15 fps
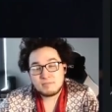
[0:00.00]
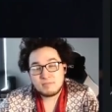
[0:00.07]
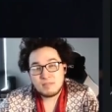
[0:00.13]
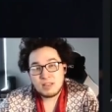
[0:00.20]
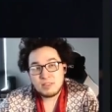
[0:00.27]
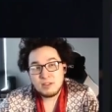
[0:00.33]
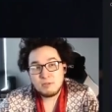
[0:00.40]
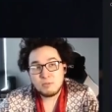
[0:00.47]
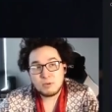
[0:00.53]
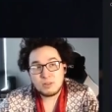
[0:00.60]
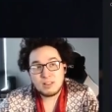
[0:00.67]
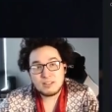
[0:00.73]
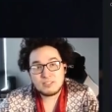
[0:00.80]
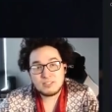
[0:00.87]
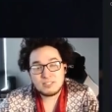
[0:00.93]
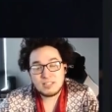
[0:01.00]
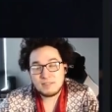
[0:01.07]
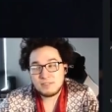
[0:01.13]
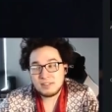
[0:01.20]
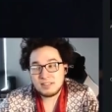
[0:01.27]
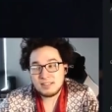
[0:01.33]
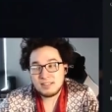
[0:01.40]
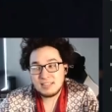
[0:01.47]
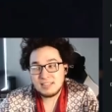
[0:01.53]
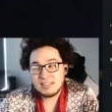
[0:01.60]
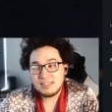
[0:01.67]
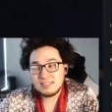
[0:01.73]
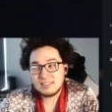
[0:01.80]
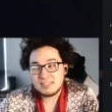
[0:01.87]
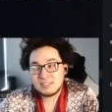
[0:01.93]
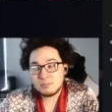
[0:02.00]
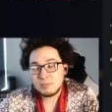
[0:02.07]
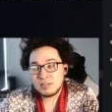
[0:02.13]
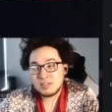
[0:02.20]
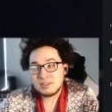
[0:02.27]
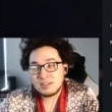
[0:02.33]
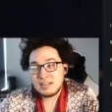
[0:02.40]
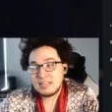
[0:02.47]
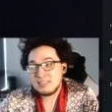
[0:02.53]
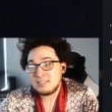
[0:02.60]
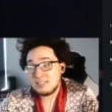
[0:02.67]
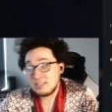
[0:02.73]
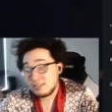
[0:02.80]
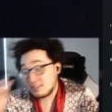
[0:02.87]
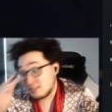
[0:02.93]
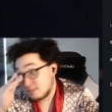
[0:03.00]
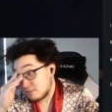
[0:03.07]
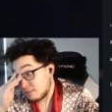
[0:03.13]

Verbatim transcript: I think Warlocks are definitely the easiest winner in Ace tier.